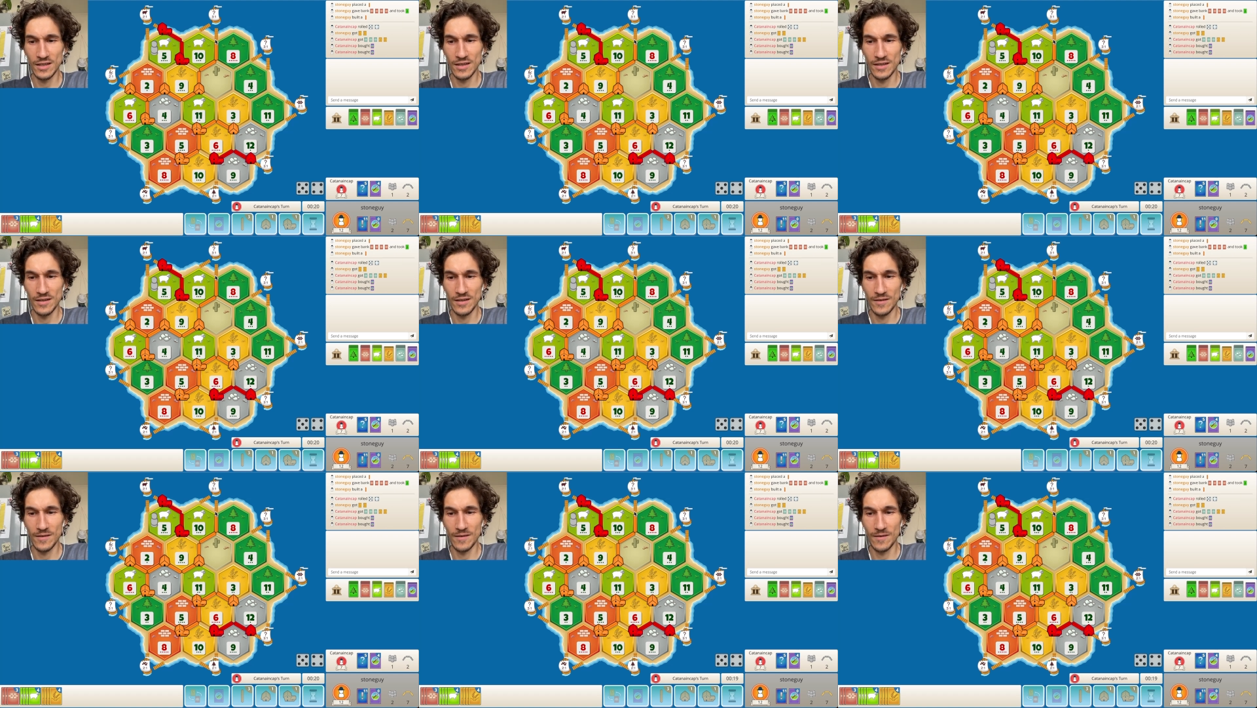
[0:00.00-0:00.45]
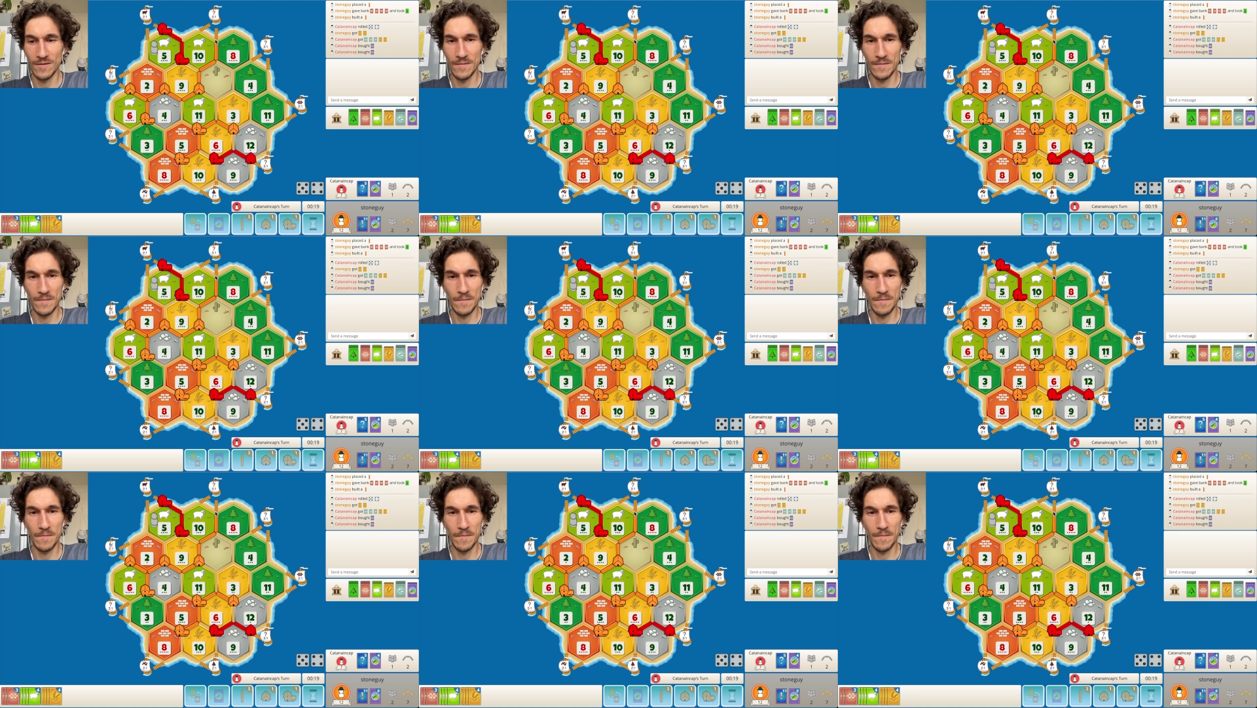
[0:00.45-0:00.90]

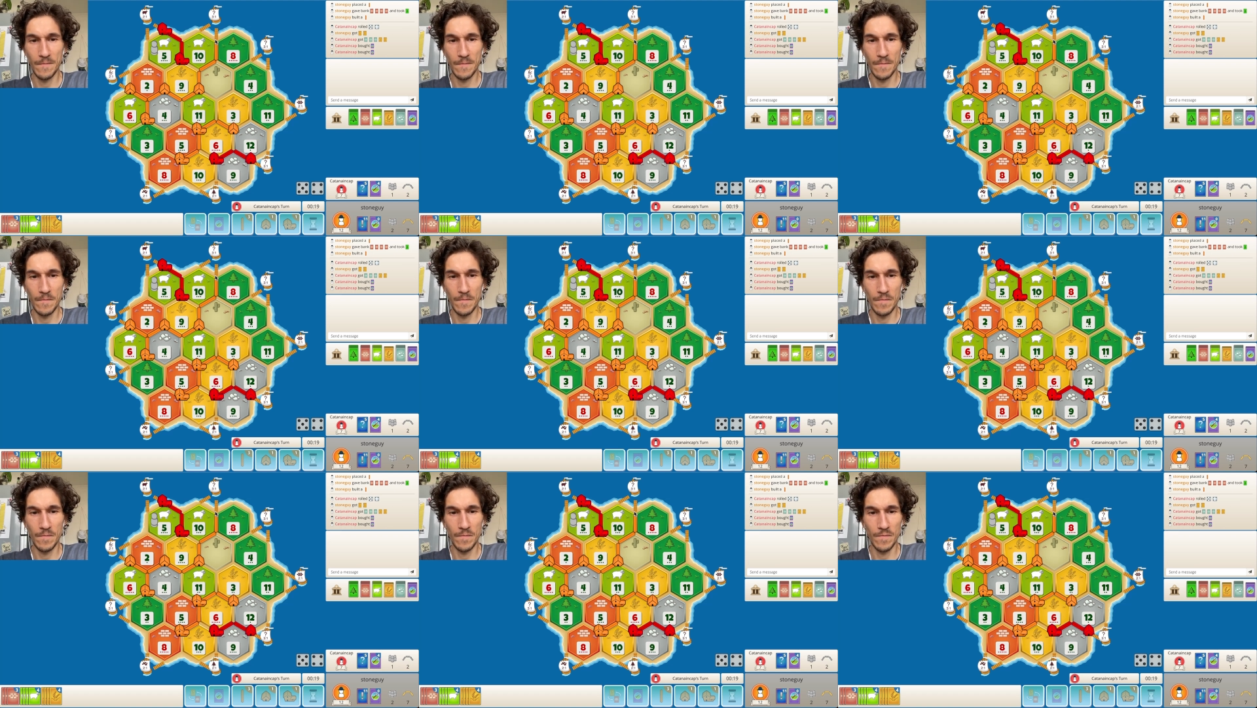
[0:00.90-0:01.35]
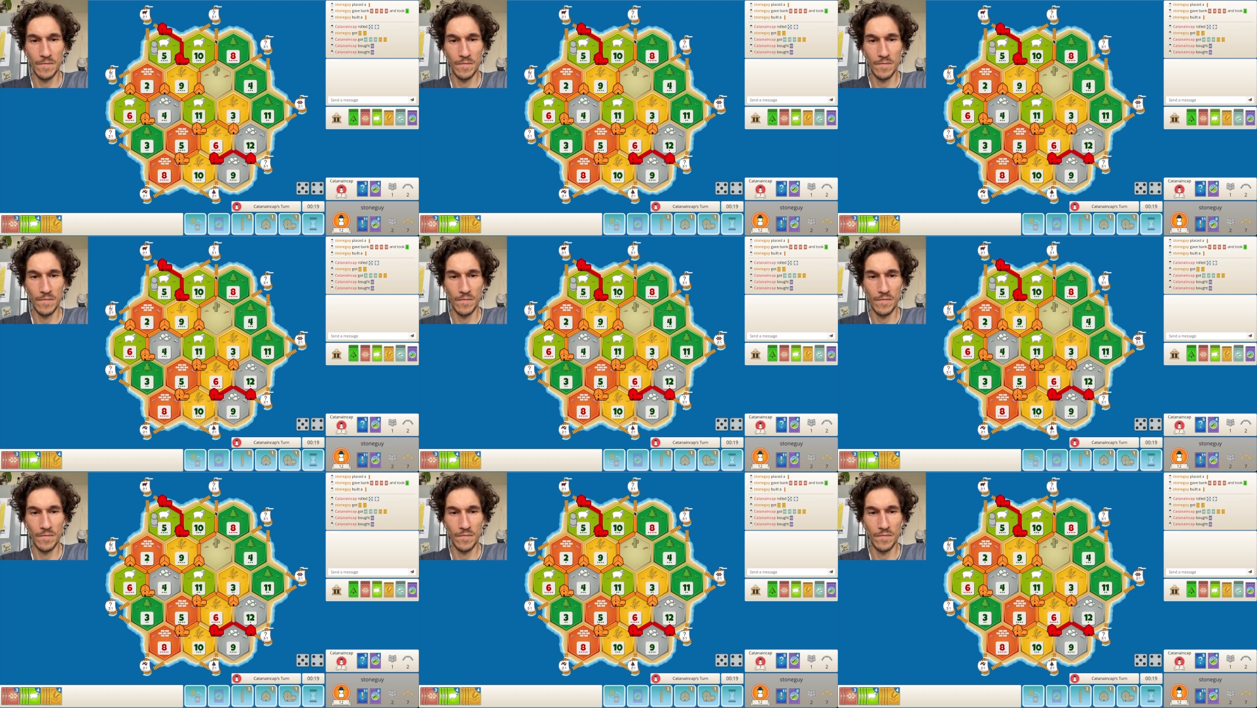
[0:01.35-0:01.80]

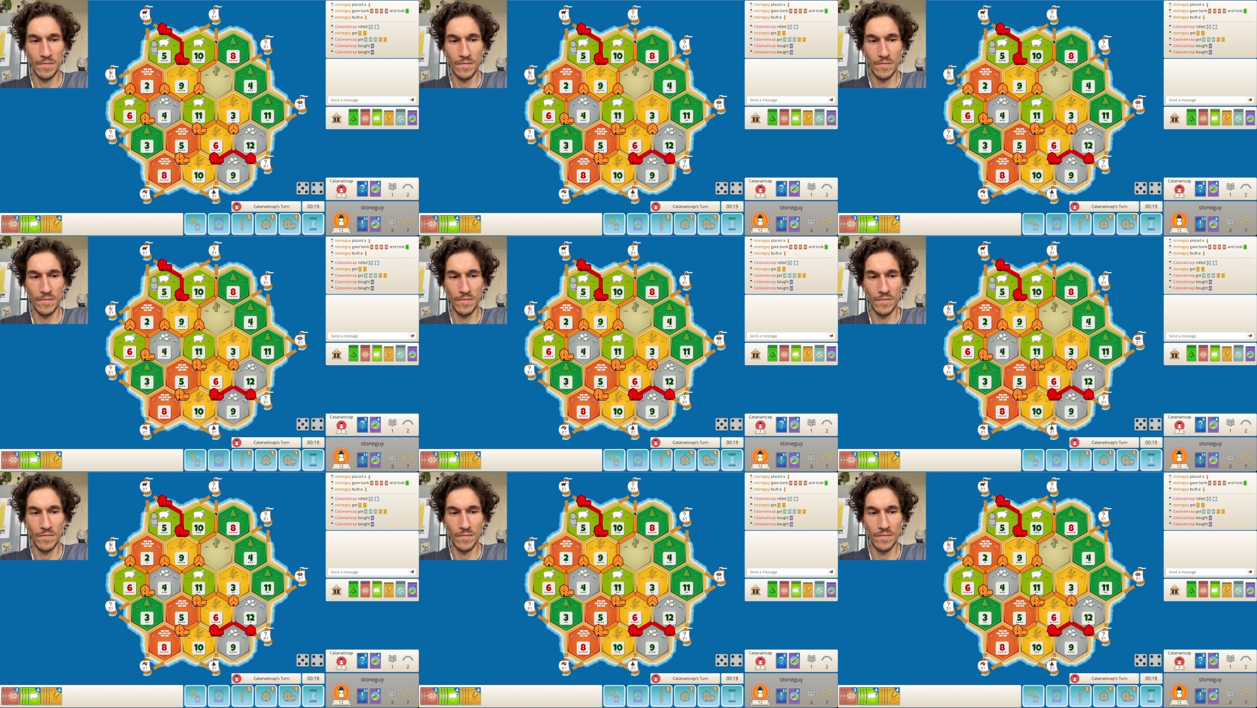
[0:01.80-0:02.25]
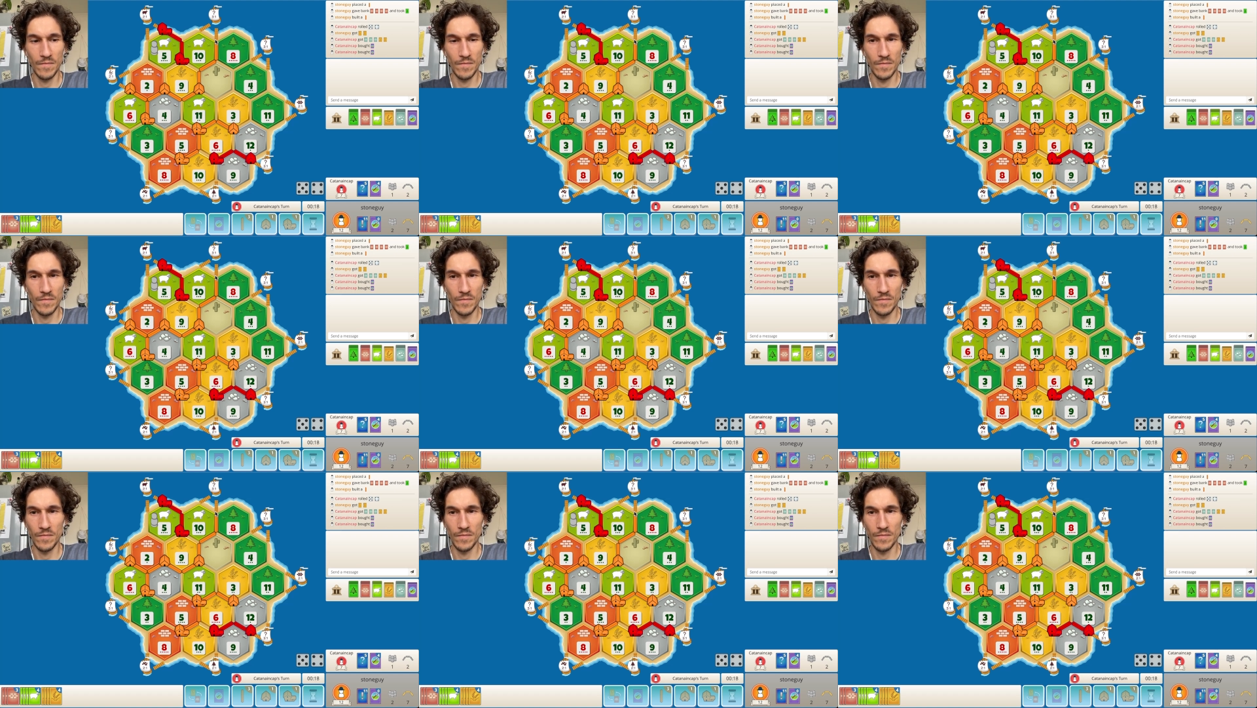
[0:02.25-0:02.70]

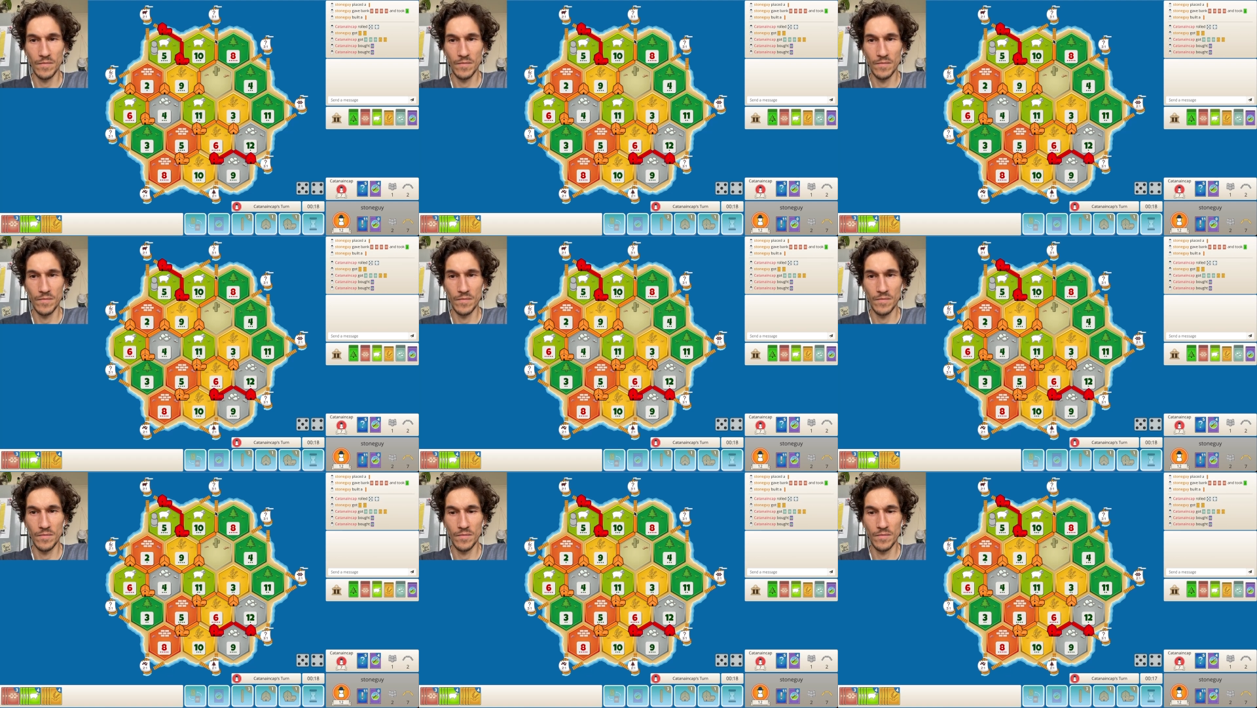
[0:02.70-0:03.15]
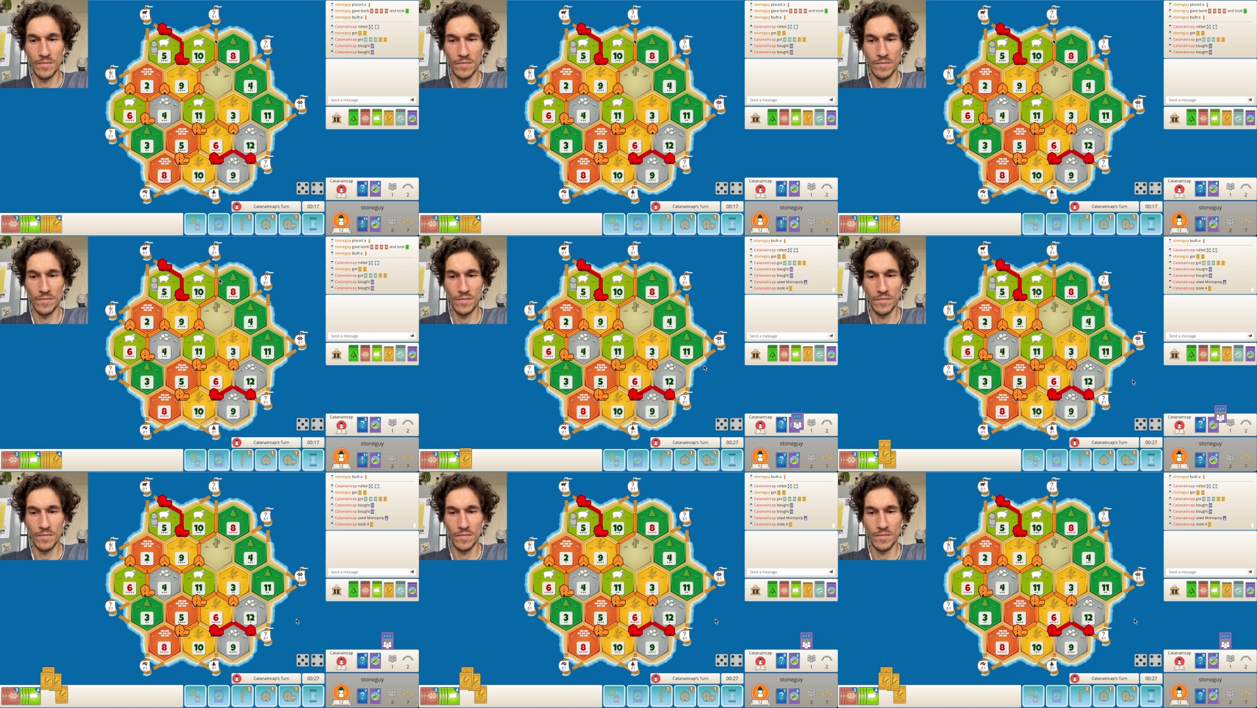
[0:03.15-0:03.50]
(no one is talking)